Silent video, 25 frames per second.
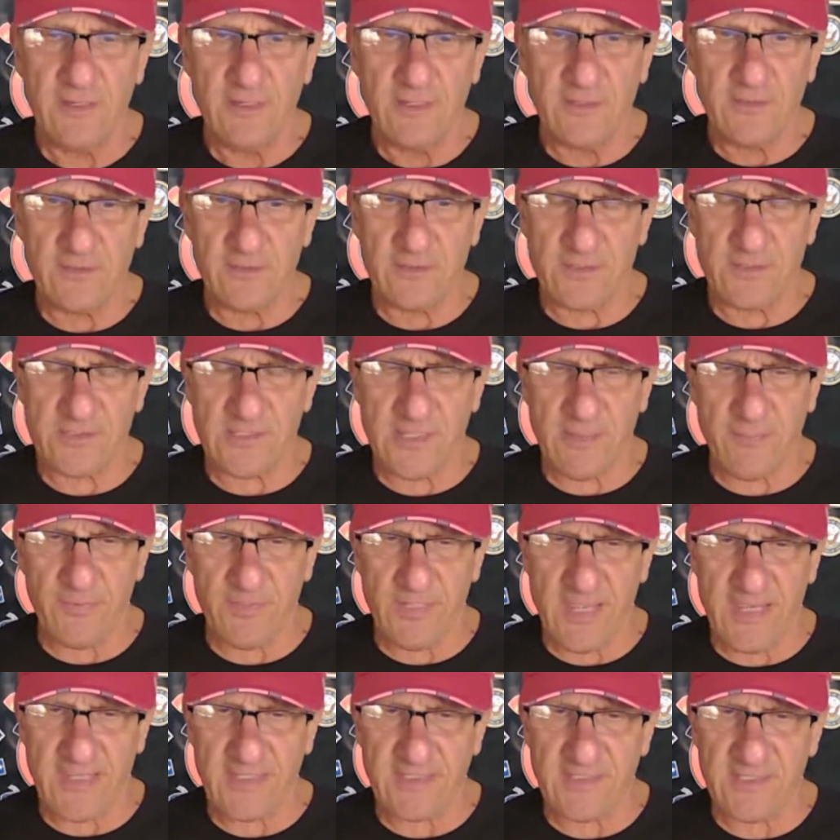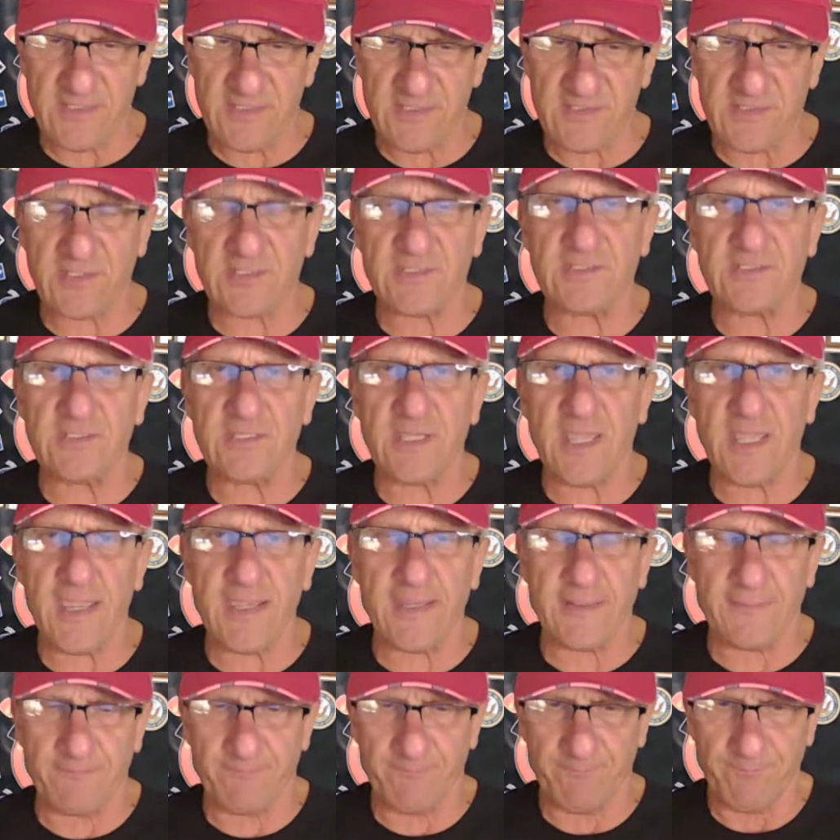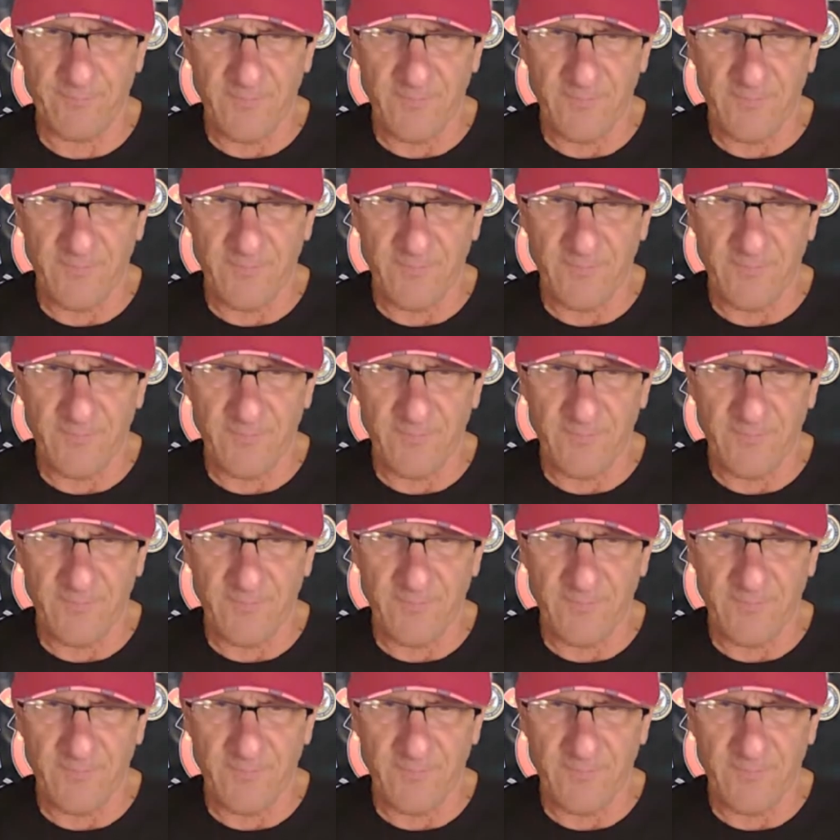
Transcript: to December 1968.